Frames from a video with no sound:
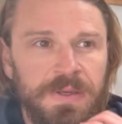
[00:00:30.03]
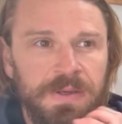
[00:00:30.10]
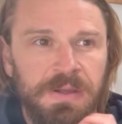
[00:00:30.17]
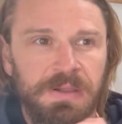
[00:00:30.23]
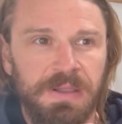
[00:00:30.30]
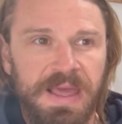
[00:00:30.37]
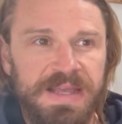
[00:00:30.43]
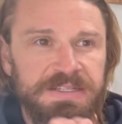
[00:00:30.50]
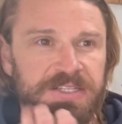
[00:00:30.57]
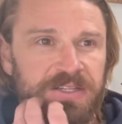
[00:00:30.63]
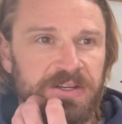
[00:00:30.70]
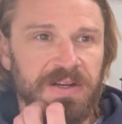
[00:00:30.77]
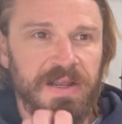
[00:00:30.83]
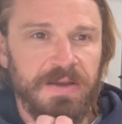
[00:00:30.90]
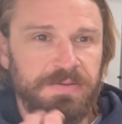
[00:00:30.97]
Last
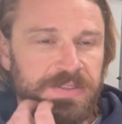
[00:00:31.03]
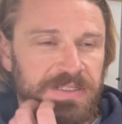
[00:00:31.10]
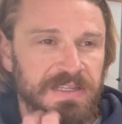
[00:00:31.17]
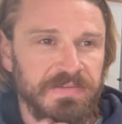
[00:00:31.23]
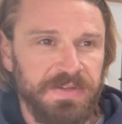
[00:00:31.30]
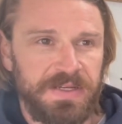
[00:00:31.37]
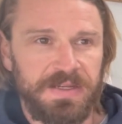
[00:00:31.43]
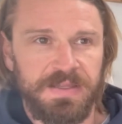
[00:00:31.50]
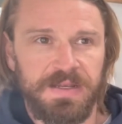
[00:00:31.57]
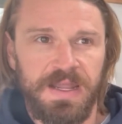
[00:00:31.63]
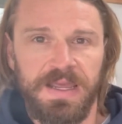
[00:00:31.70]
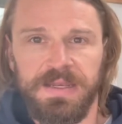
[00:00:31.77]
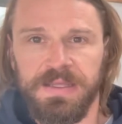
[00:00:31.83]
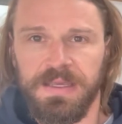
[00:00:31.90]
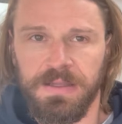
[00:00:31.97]
year I was lifting in the
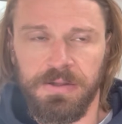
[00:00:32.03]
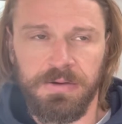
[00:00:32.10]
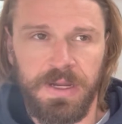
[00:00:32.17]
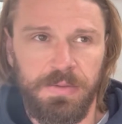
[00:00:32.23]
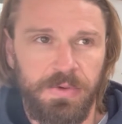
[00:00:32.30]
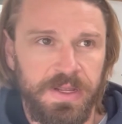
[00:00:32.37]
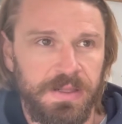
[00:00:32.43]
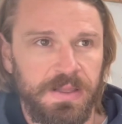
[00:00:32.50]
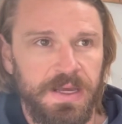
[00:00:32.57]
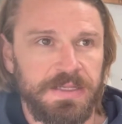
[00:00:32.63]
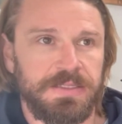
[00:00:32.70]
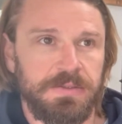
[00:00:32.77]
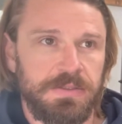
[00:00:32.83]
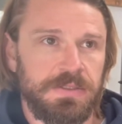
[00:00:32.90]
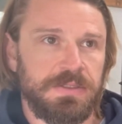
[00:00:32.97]
90 kilogram weight class,
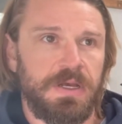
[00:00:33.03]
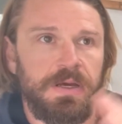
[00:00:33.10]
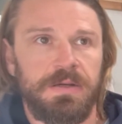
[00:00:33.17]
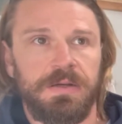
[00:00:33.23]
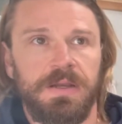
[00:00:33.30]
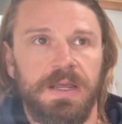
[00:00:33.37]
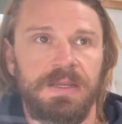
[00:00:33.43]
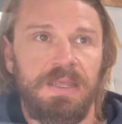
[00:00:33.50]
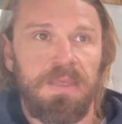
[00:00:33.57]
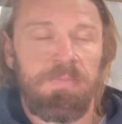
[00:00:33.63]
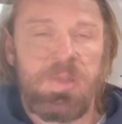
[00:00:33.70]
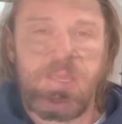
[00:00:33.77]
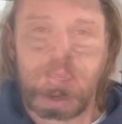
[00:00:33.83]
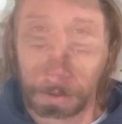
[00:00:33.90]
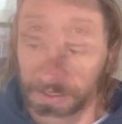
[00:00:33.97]
which is 198
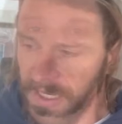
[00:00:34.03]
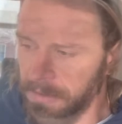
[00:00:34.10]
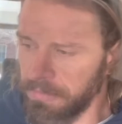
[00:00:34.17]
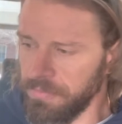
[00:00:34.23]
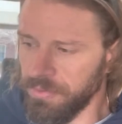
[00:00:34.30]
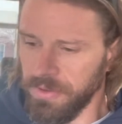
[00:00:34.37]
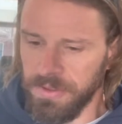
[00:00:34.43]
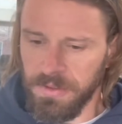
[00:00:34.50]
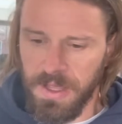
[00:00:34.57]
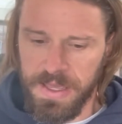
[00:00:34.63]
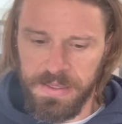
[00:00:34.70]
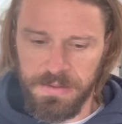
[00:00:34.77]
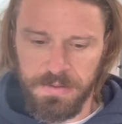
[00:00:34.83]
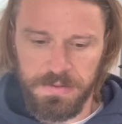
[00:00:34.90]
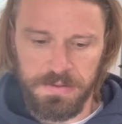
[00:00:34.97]
pounds. Came in pretty light
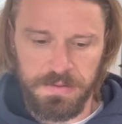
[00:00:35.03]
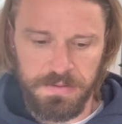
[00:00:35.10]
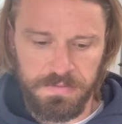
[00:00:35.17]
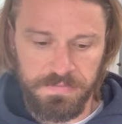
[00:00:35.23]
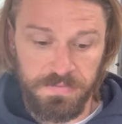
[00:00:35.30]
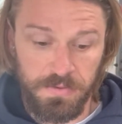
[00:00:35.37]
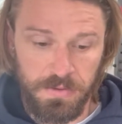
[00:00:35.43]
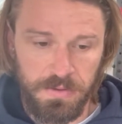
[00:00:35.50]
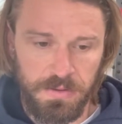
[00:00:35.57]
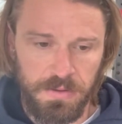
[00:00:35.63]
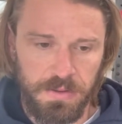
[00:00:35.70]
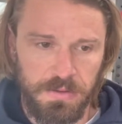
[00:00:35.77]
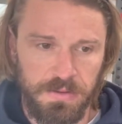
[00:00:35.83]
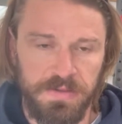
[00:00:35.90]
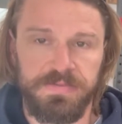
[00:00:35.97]

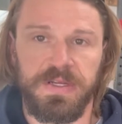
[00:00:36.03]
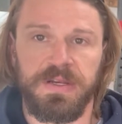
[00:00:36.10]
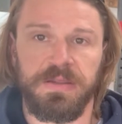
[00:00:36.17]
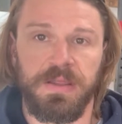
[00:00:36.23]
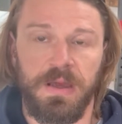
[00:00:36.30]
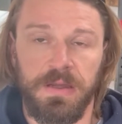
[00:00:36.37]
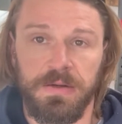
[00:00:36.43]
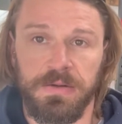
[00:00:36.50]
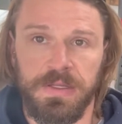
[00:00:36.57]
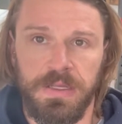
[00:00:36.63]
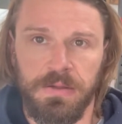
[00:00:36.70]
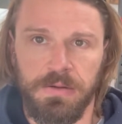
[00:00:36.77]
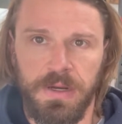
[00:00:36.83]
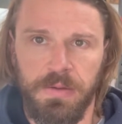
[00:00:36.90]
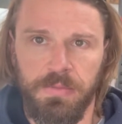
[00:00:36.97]
for lifting in the 100
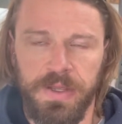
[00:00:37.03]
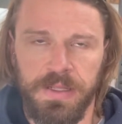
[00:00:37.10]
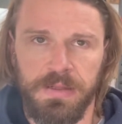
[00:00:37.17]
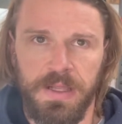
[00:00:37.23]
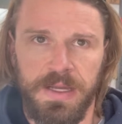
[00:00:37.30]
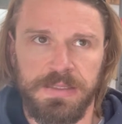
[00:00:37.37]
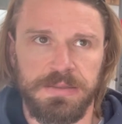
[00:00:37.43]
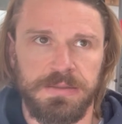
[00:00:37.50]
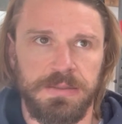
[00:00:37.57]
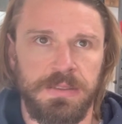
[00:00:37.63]
kilogram weight class.